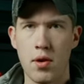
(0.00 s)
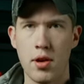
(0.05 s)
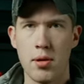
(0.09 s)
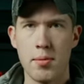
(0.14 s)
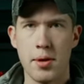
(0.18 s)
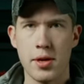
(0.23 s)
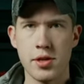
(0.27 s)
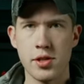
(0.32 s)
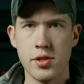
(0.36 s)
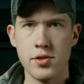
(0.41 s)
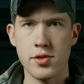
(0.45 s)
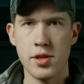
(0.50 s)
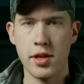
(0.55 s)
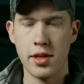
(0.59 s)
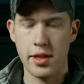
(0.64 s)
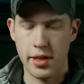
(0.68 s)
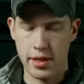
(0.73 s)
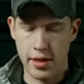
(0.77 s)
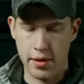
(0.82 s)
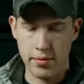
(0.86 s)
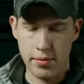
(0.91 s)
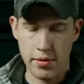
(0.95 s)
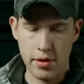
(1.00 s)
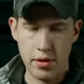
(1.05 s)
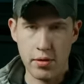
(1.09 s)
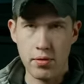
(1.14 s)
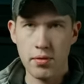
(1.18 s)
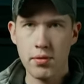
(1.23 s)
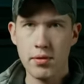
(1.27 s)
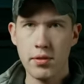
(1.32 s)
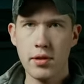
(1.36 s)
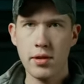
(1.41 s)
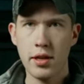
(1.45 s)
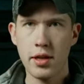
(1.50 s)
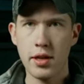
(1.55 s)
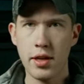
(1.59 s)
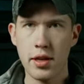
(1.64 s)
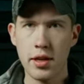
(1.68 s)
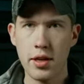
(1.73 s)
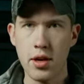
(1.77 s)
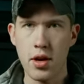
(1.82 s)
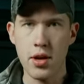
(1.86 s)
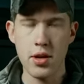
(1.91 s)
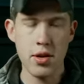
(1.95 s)
and I'm actually using it like a you know a
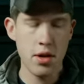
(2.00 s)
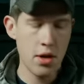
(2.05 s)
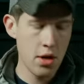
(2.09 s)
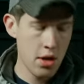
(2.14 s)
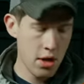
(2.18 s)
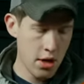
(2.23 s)
gun.